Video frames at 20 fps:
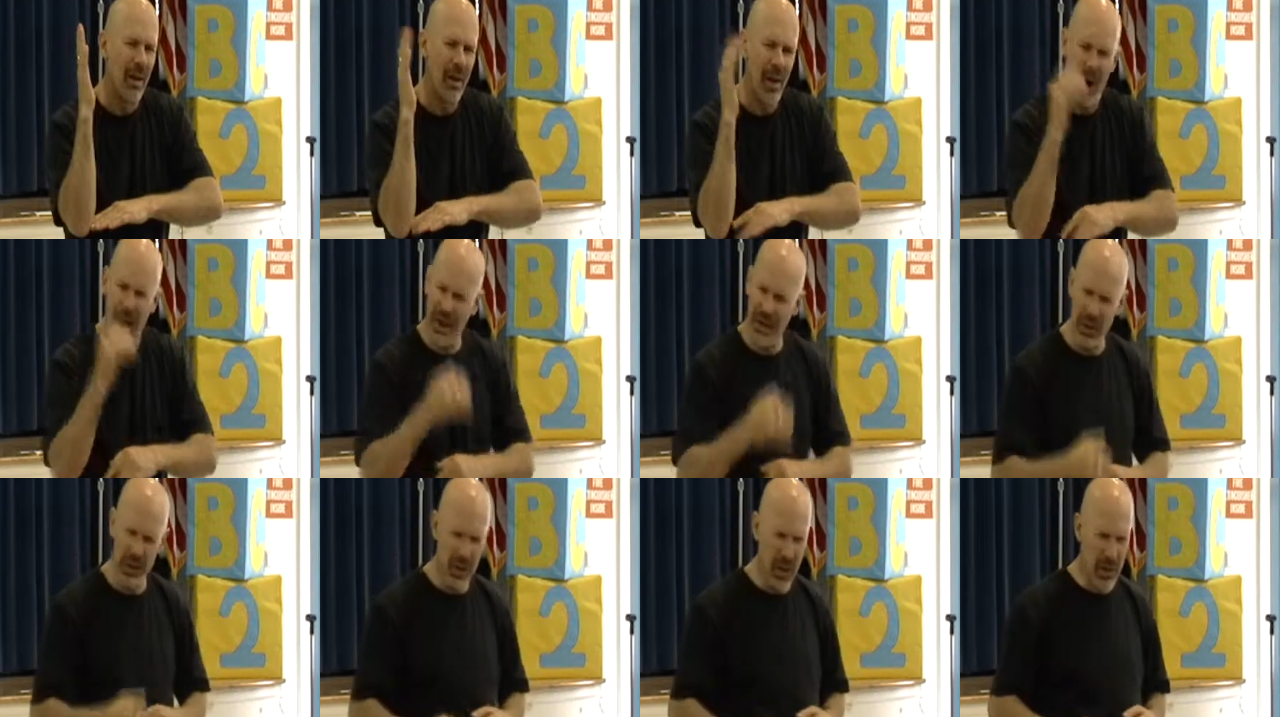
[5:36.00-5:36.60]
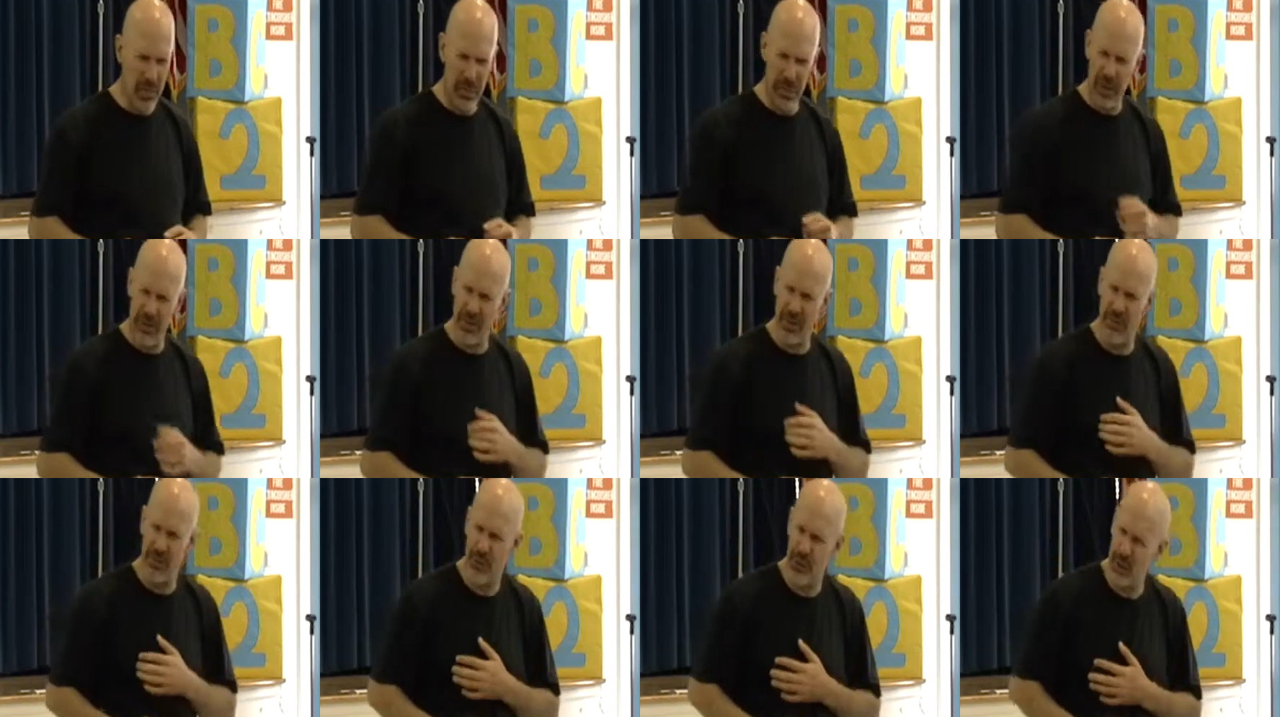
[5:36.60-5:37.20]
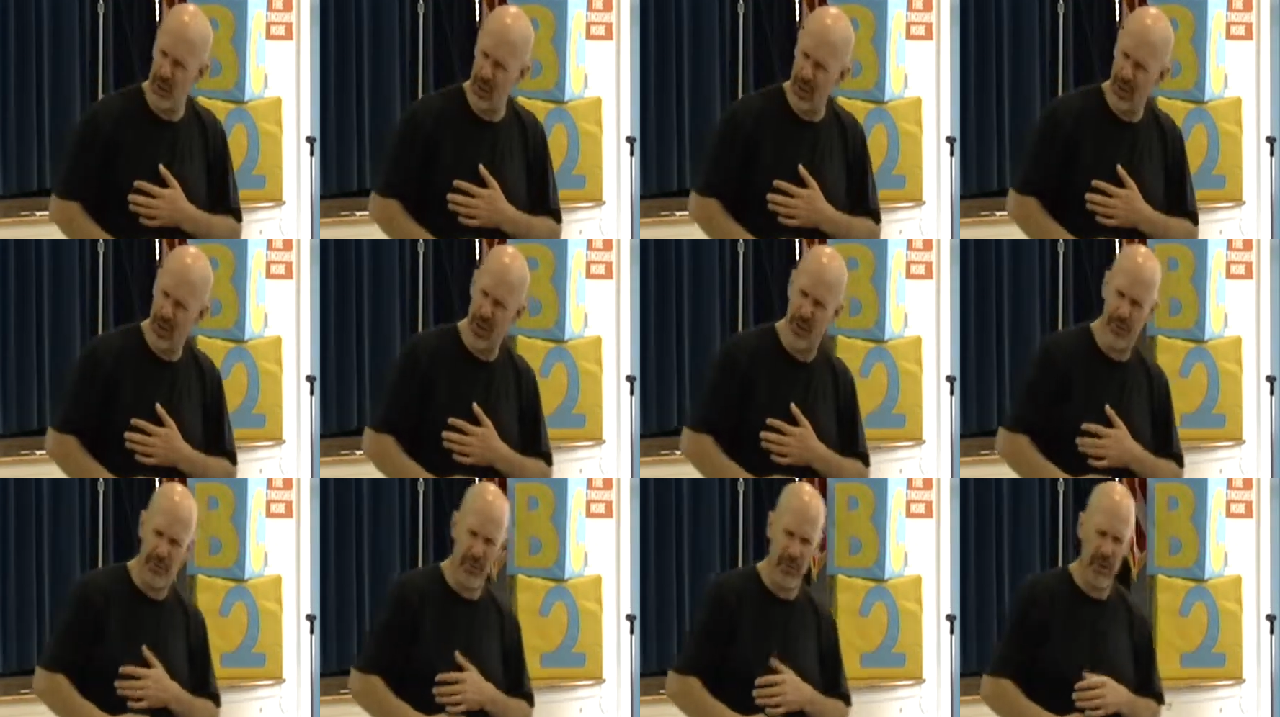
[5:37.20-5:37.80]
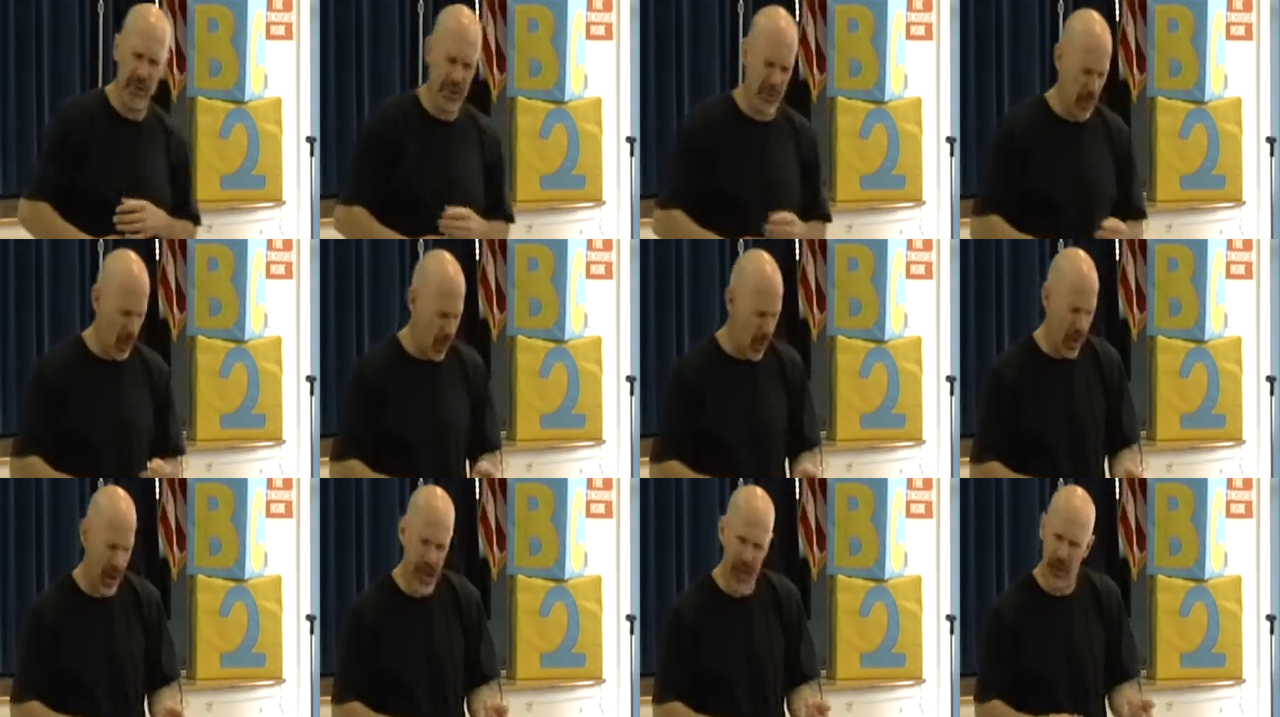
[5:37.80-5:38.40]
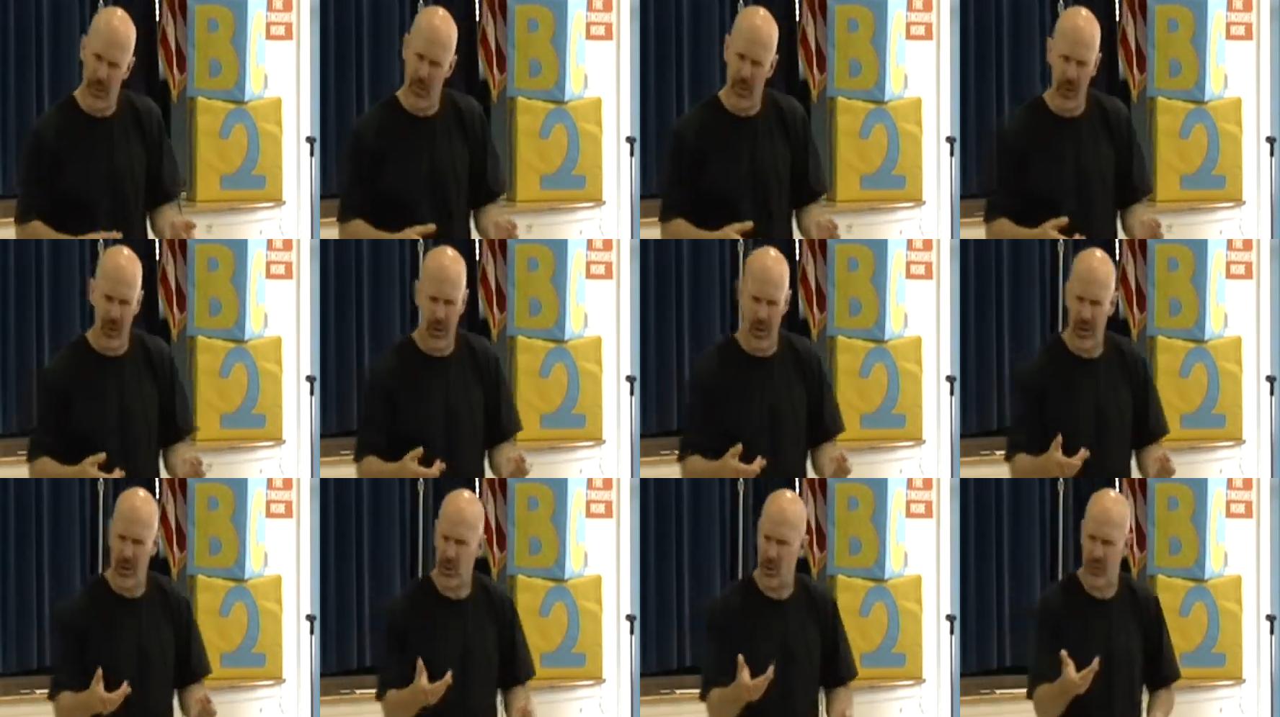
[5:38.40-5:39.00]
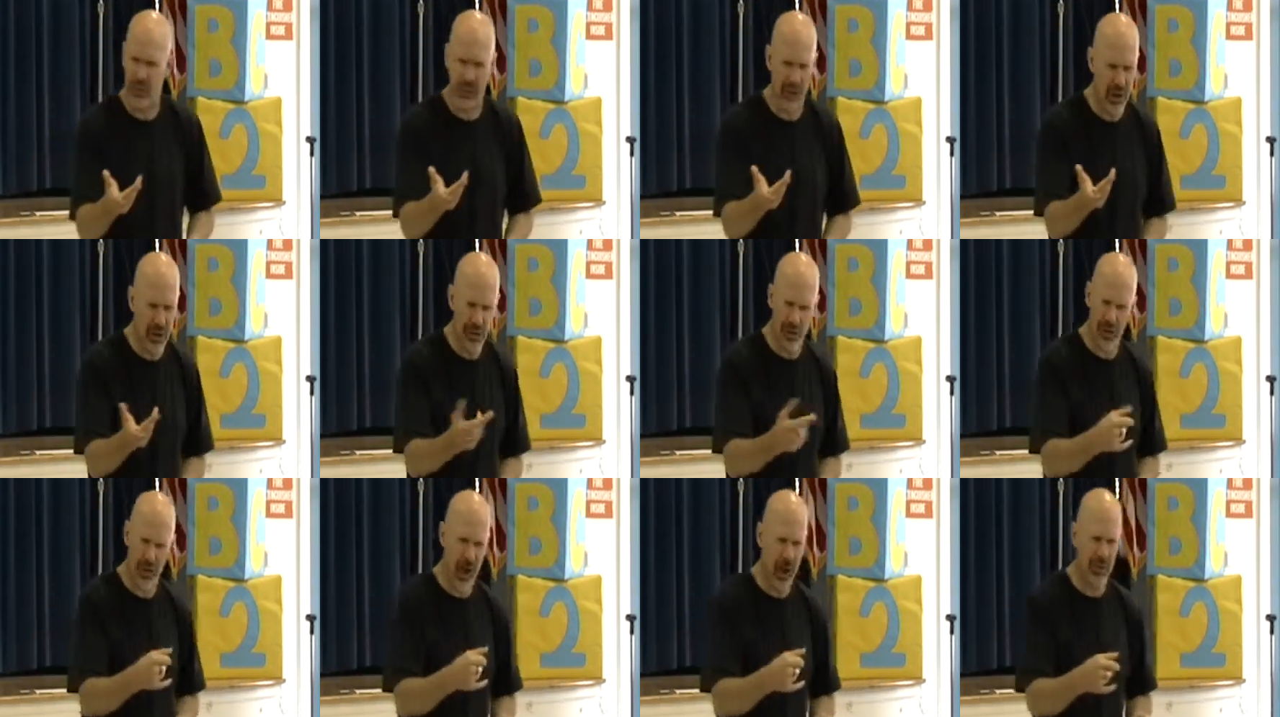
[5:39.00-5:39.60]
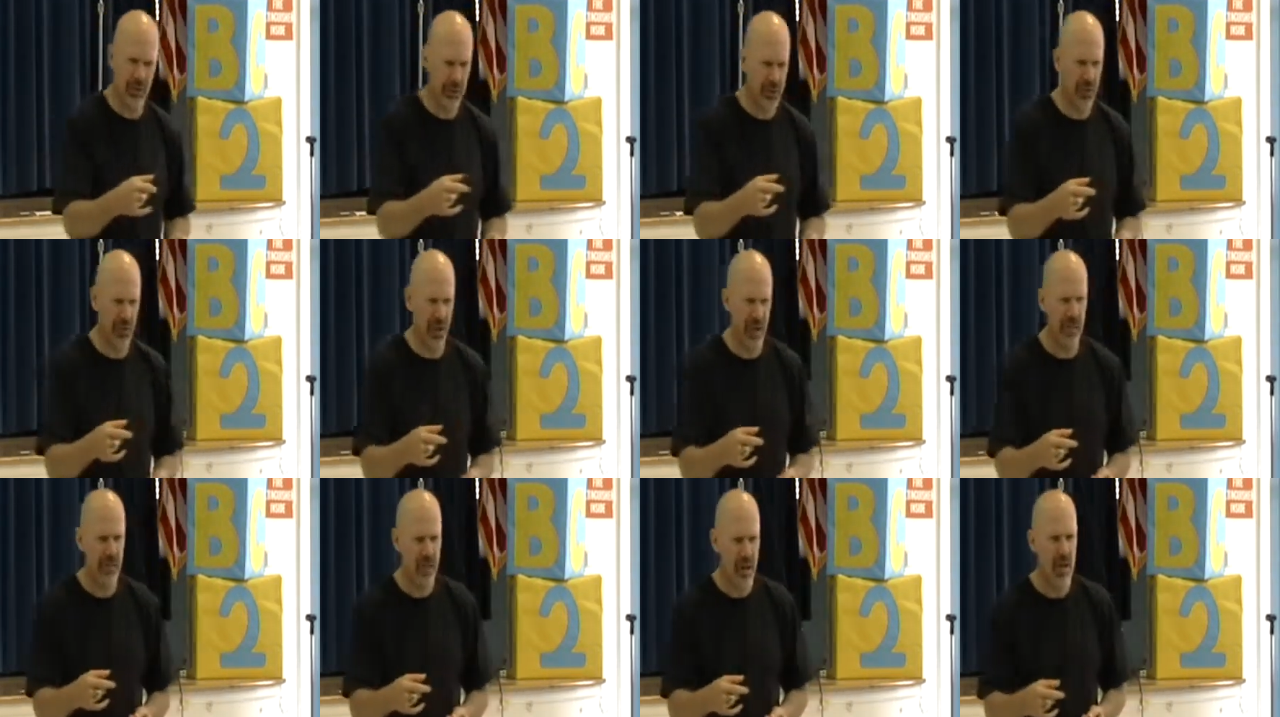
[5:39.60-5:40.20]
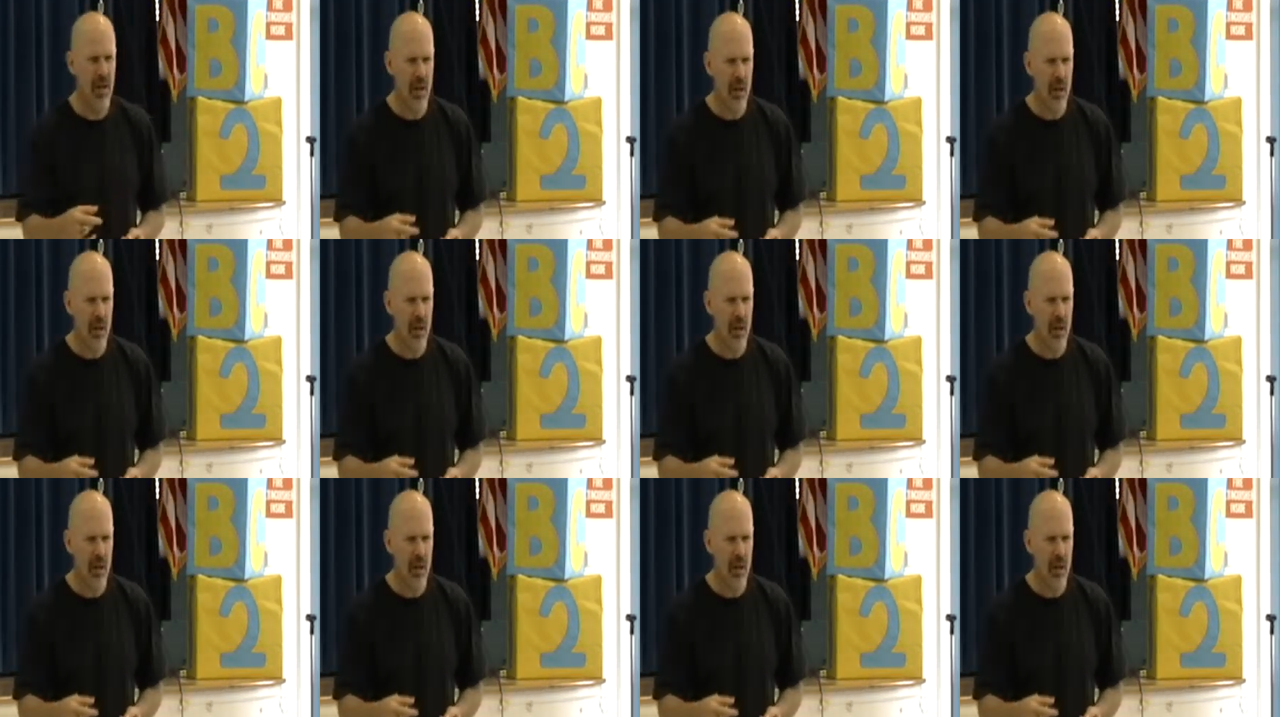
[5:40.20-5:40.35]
Now, I knew there'd be some food in there for me, some old hamburgers or french fries or something.